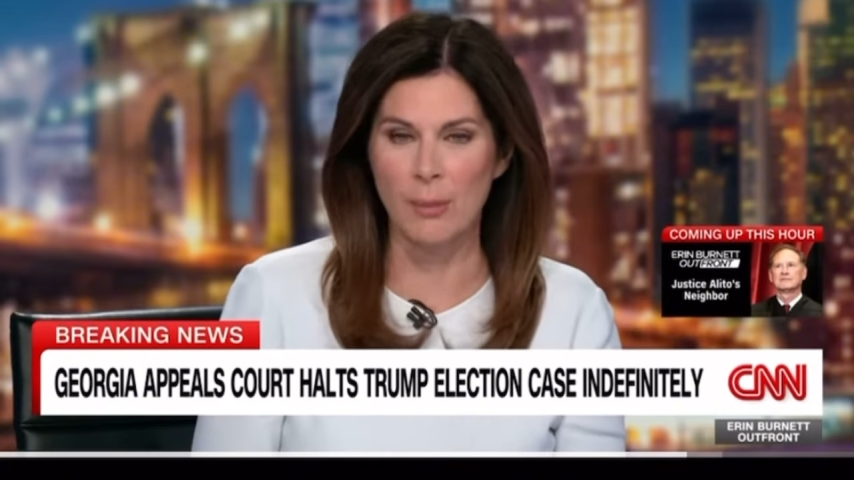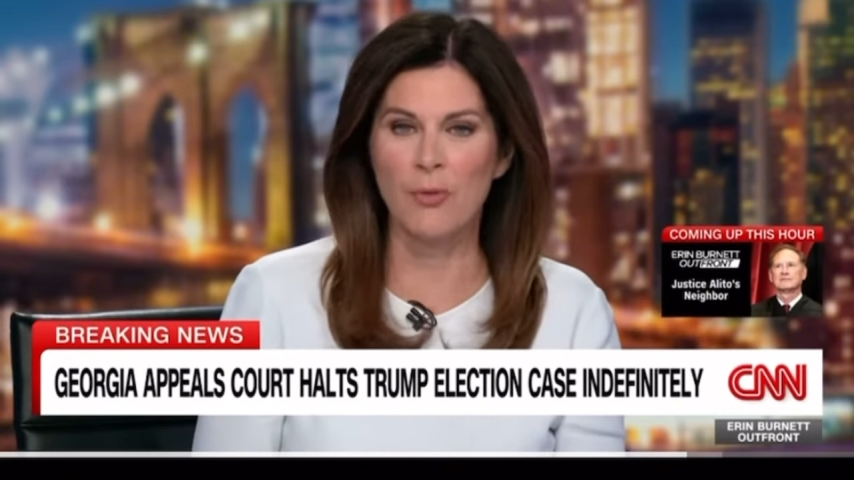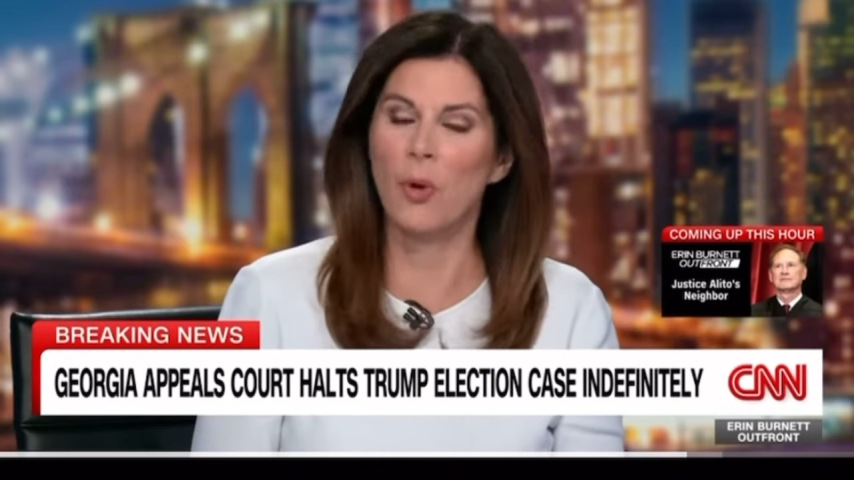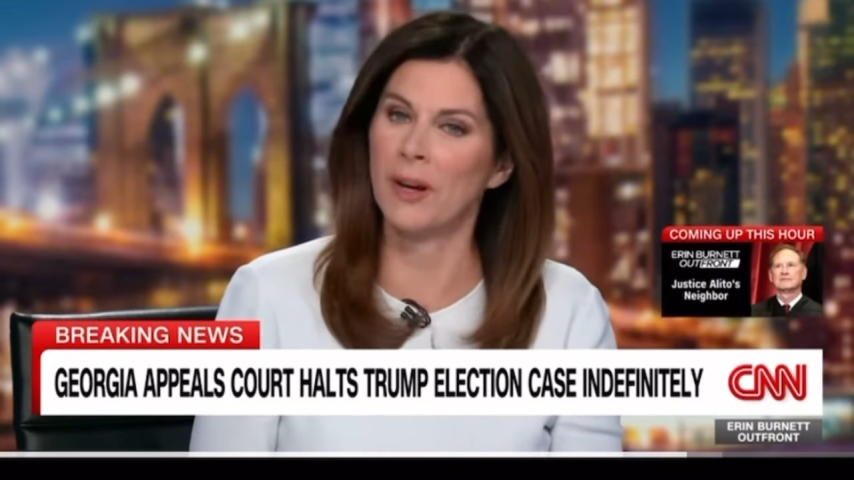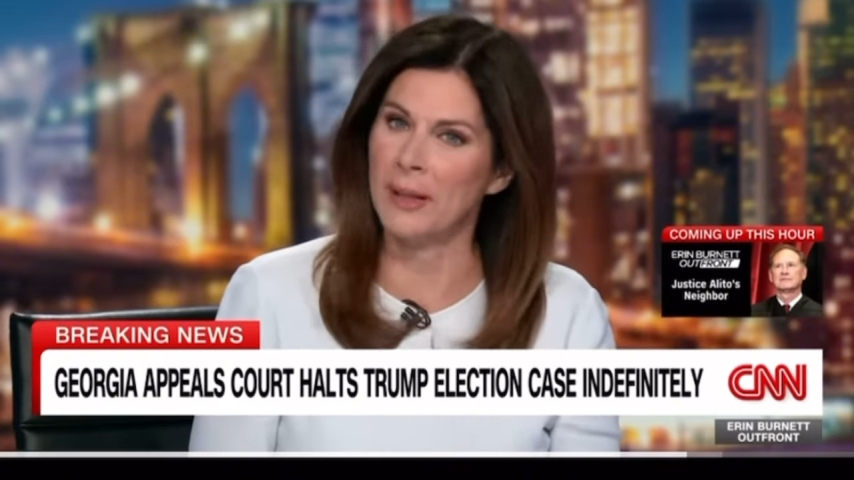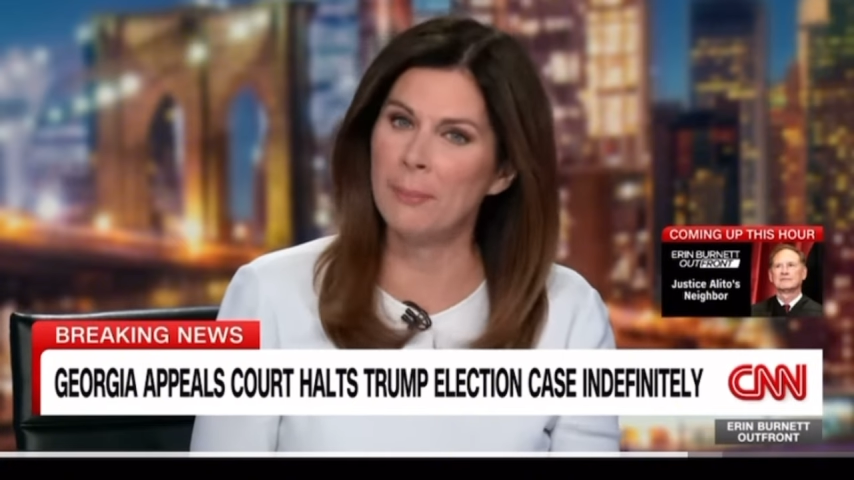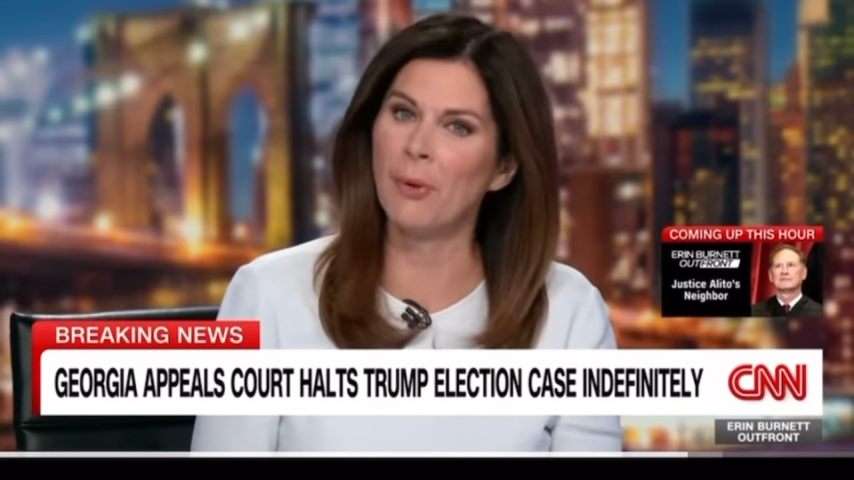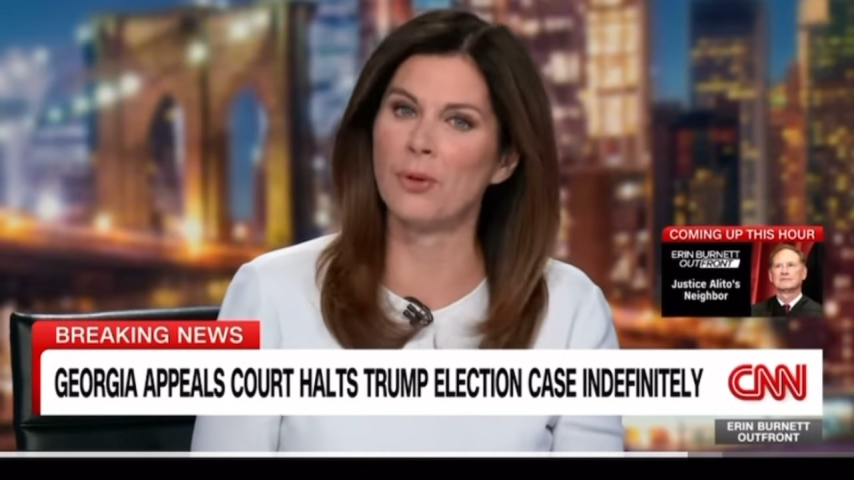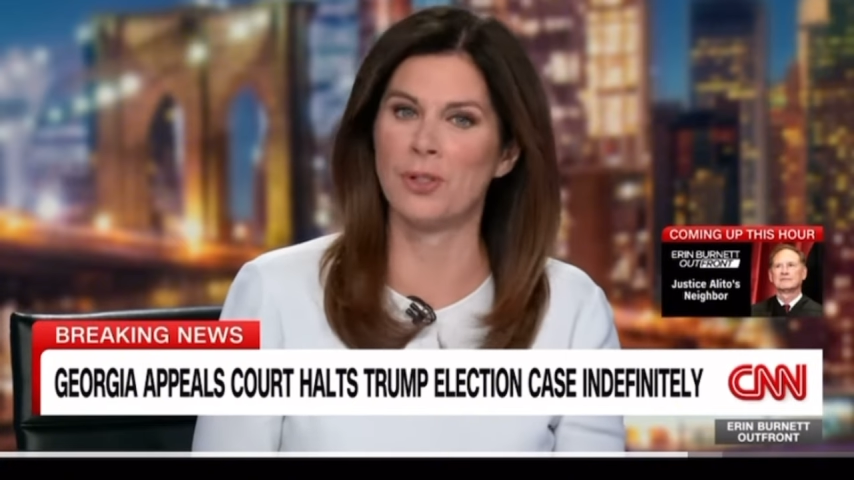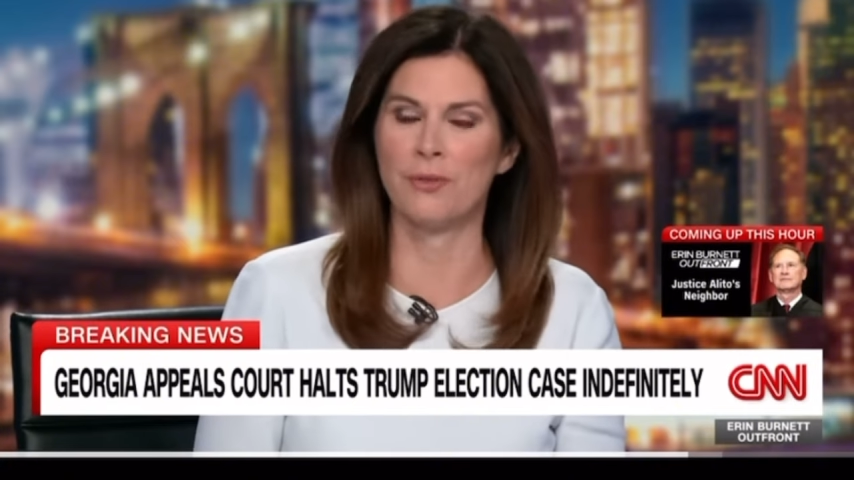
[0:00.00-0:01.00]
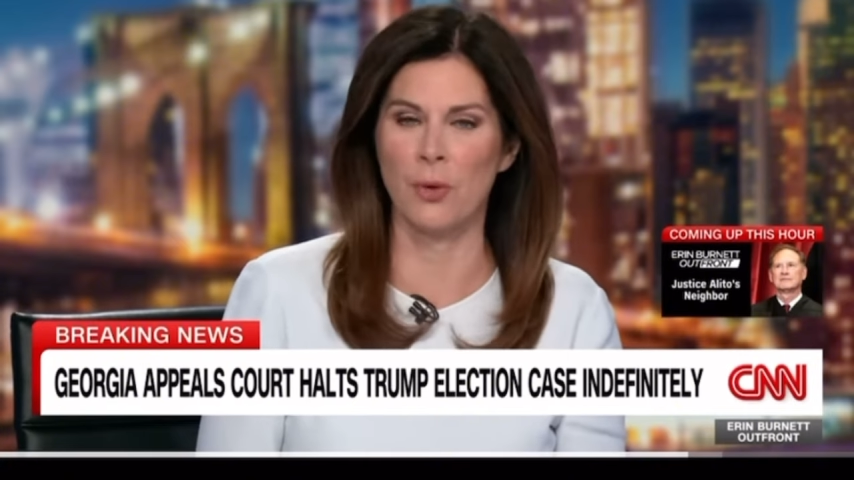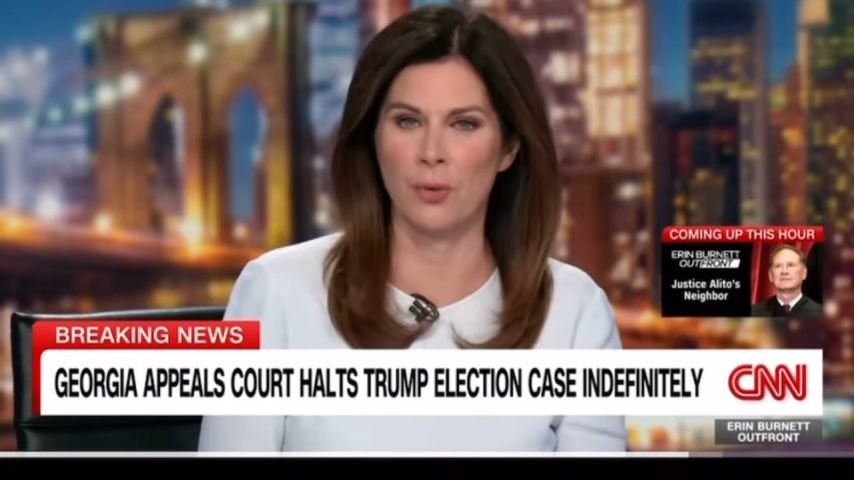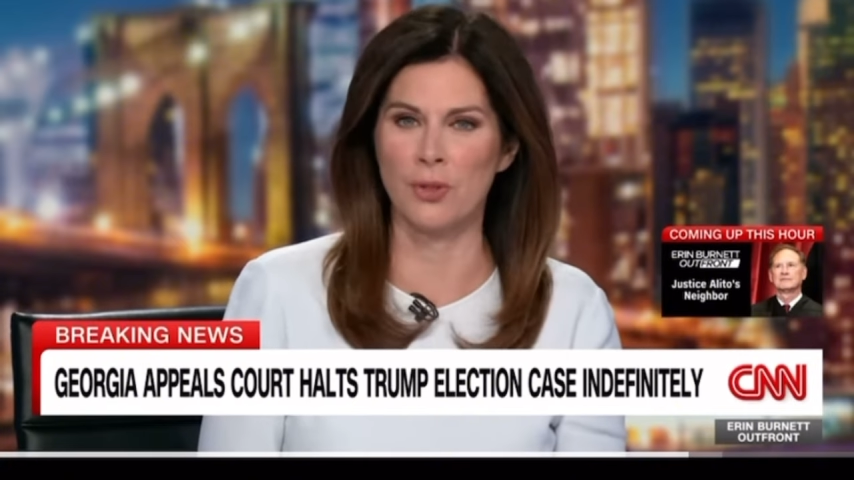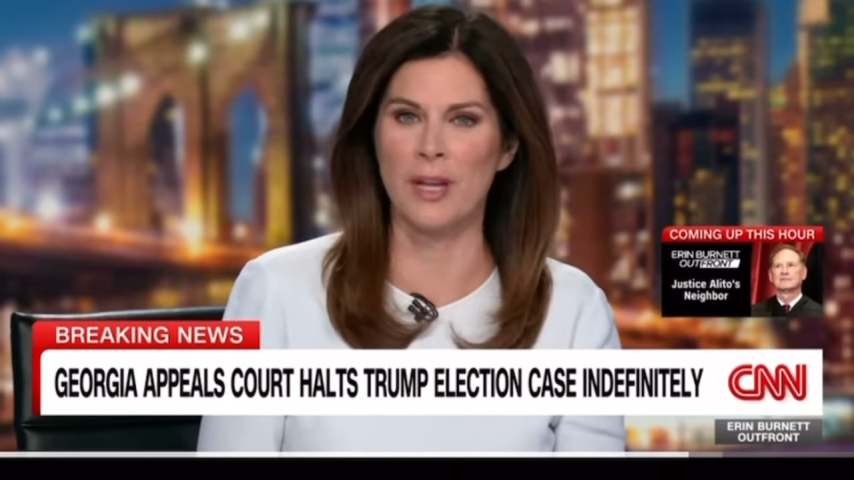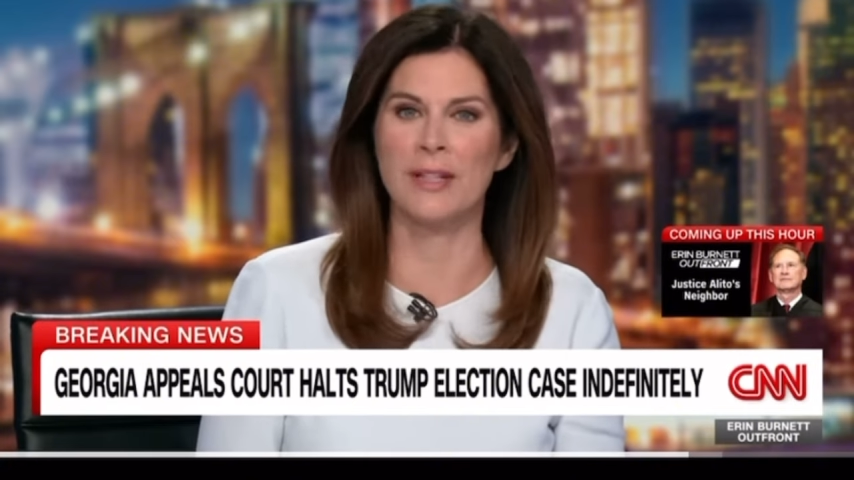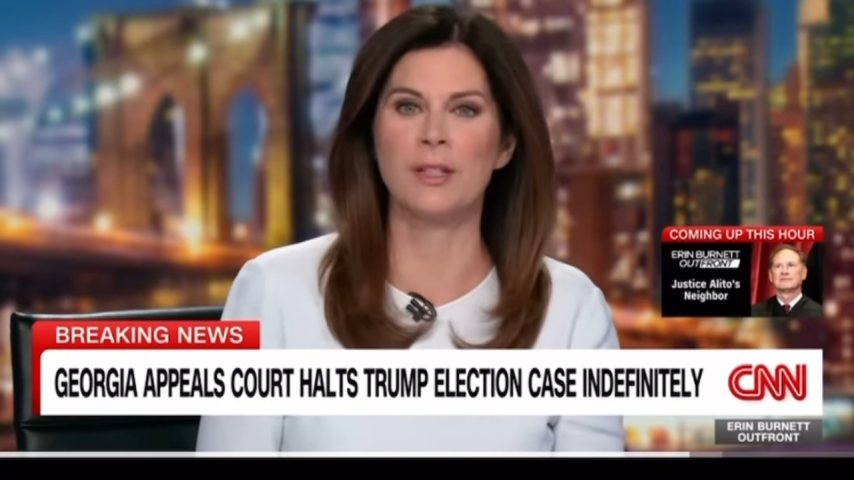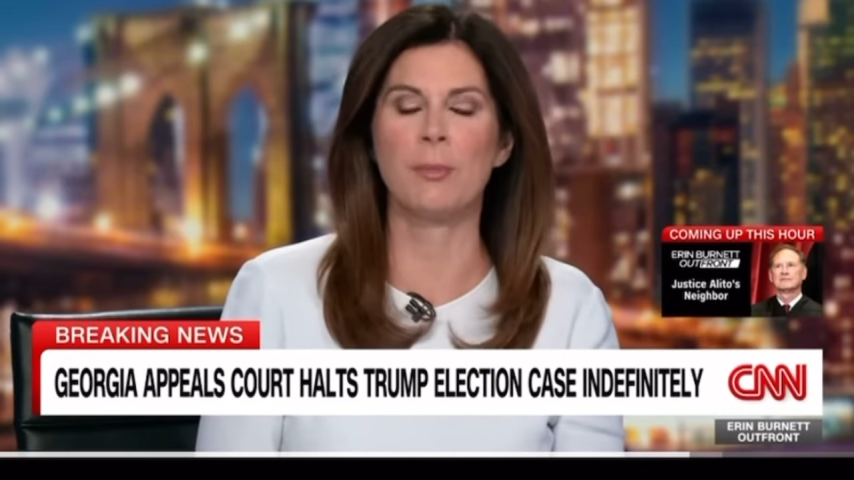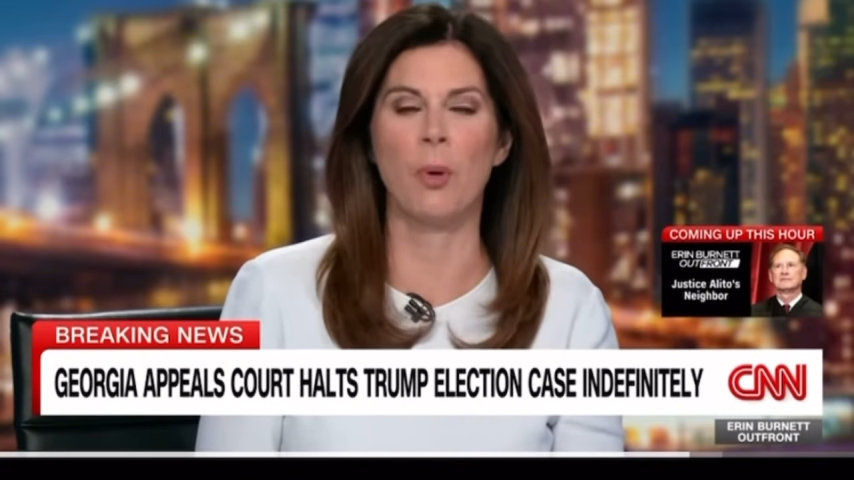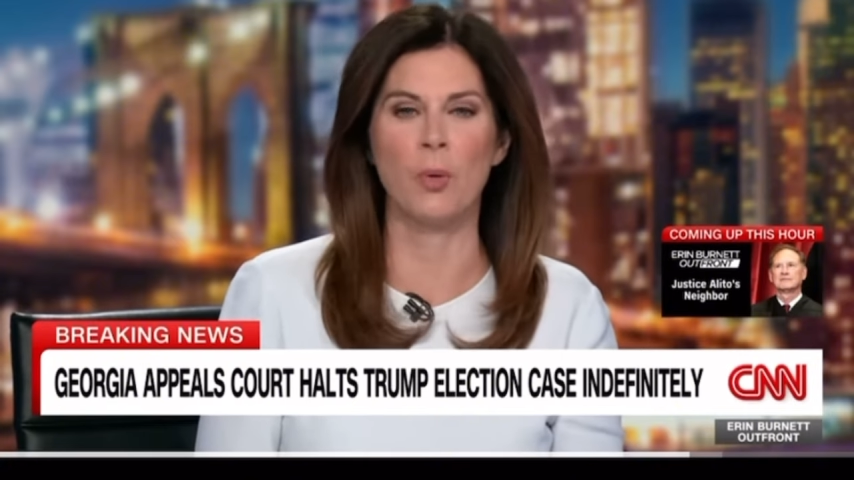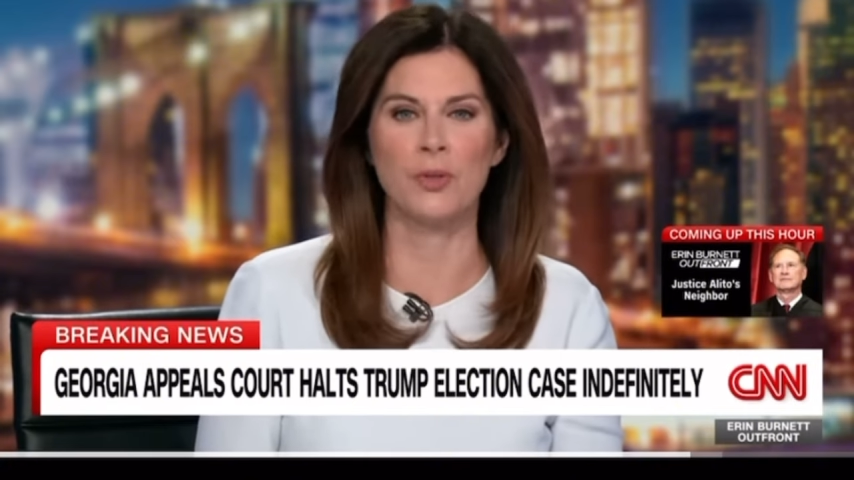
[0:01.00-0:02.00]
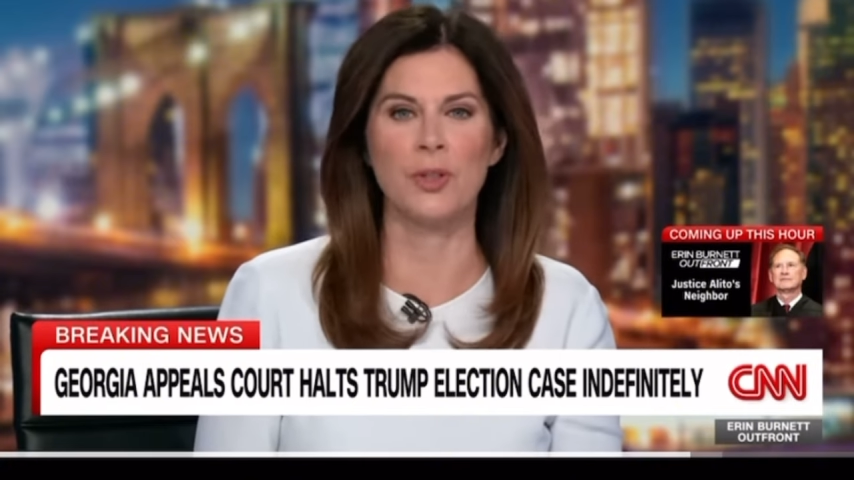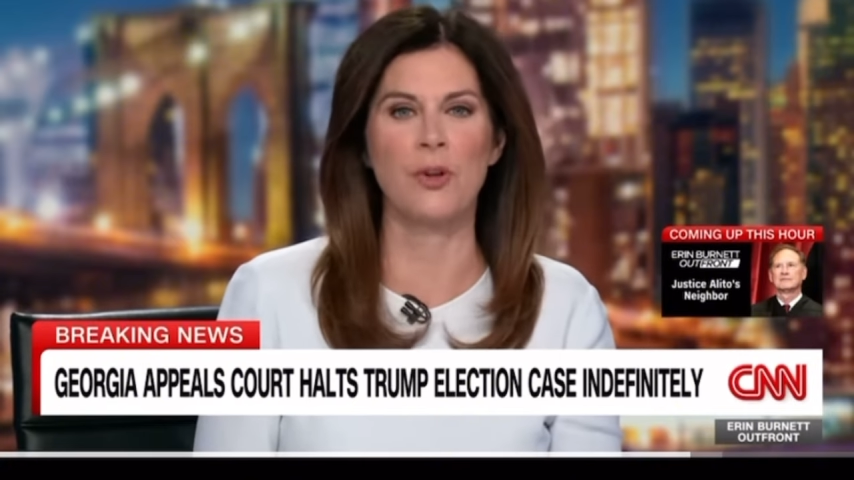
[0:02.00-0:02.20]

before in person voters head to the polls in